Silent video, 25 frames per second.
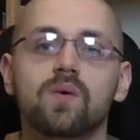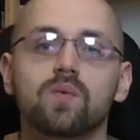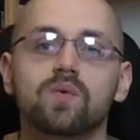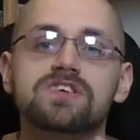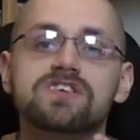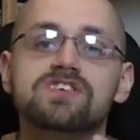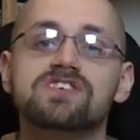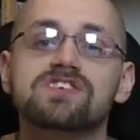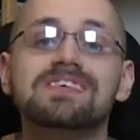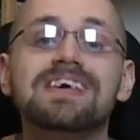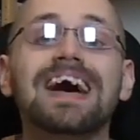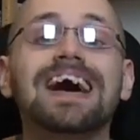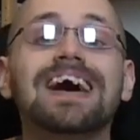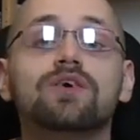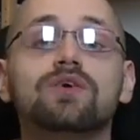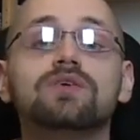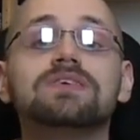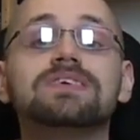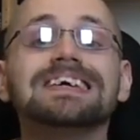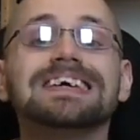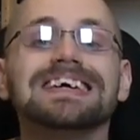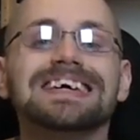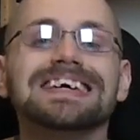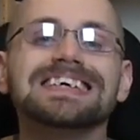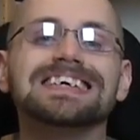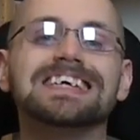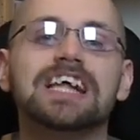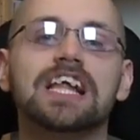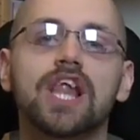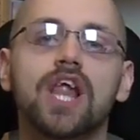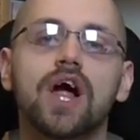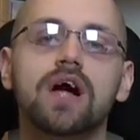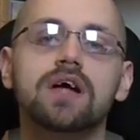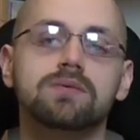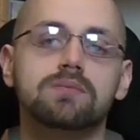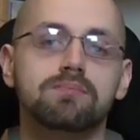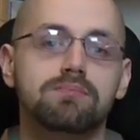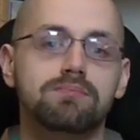will sound a
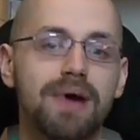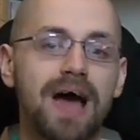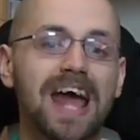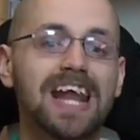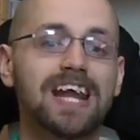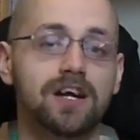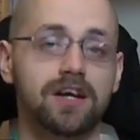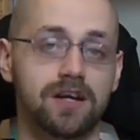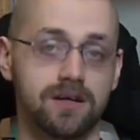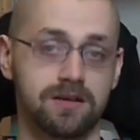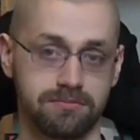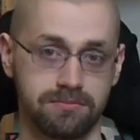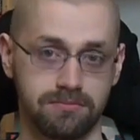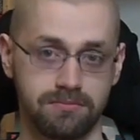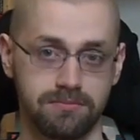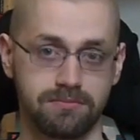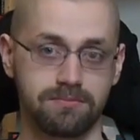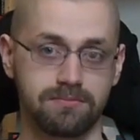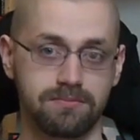lot better,